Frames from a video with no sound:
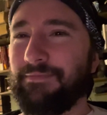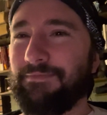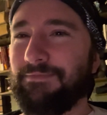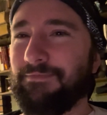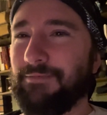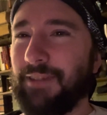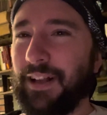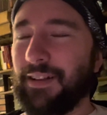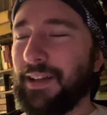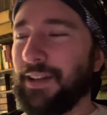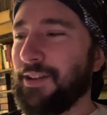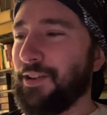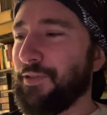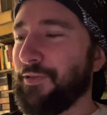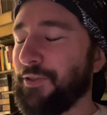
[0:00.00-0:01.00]
well, I don't
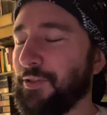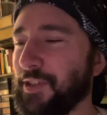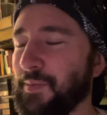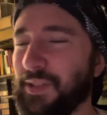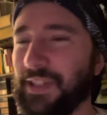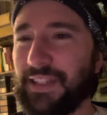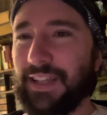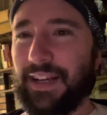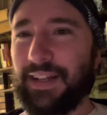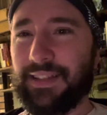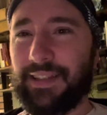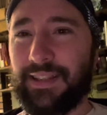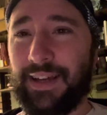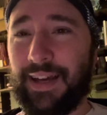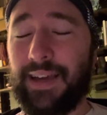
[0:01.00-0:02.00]
know if it was a mistake at
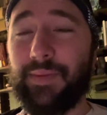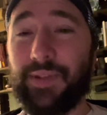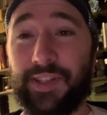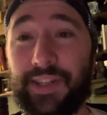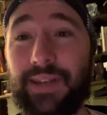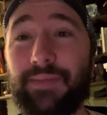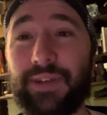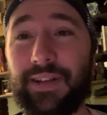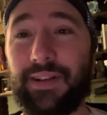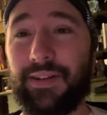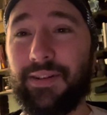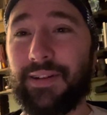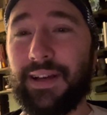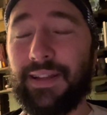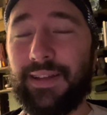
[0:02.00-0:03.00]
the time. It seemed like a
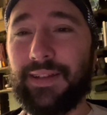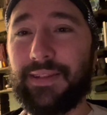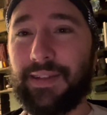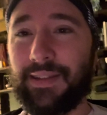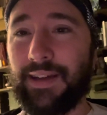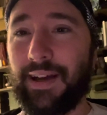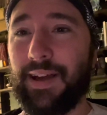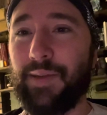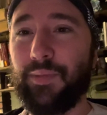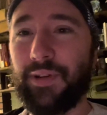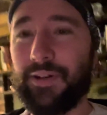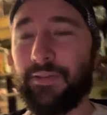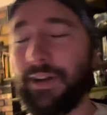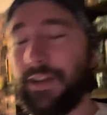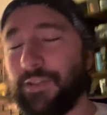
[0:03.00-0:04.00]
good idea at the time, but
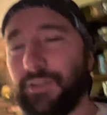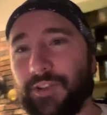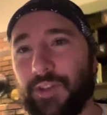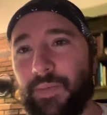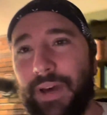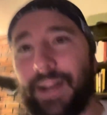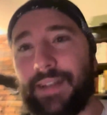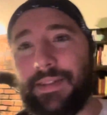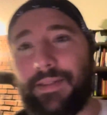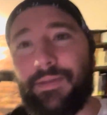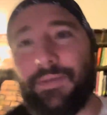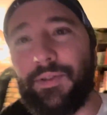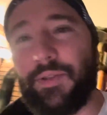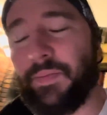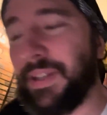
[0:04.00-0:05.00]
in retrospect, it
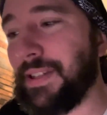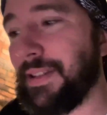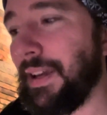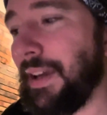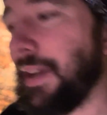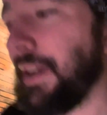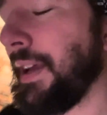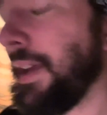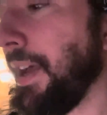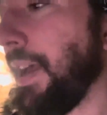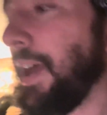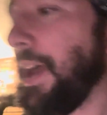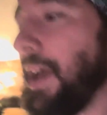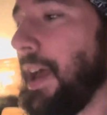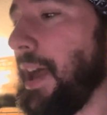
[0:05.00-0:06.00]
was a mistake.
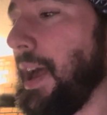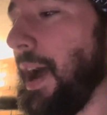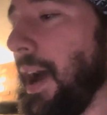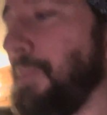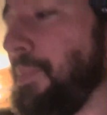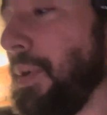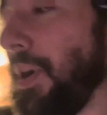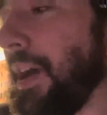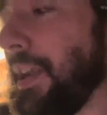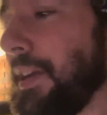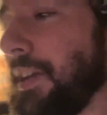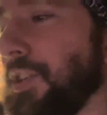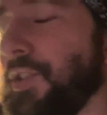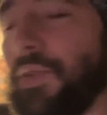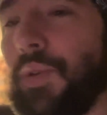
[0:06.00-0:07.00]
I bought a
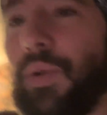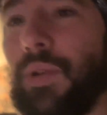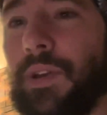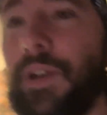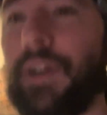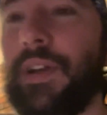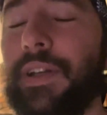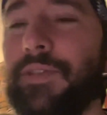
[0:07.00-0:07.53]
controller and a